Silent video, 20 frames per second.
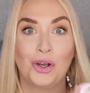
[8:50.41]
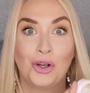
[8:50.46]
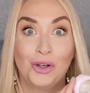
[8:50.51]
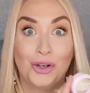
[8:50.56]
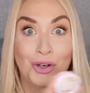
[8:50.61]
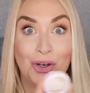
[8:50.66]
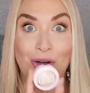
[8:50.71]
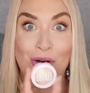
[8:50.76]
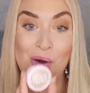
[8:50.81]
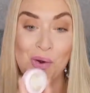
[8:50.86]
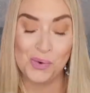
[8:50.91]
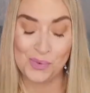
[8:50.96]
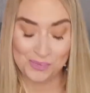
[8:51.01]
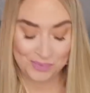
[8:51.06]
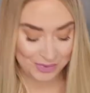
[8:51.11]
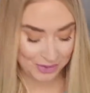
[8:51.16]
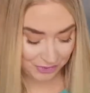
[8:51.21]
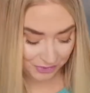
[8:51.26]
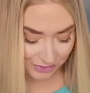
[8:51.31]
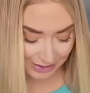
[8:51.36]
glow.
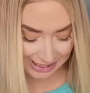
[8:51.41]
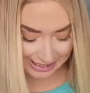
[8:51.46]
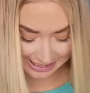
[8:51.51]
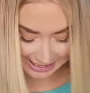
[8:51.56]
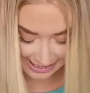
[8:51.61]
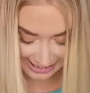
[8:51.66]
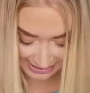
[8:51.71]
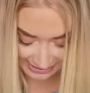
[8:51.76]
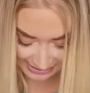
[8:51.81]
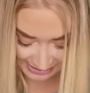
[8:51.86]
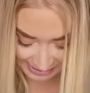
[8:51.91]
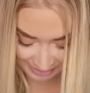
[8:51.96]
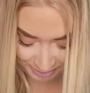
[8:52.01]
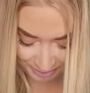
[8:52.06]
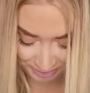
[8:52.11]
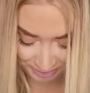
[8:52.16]
Really nice.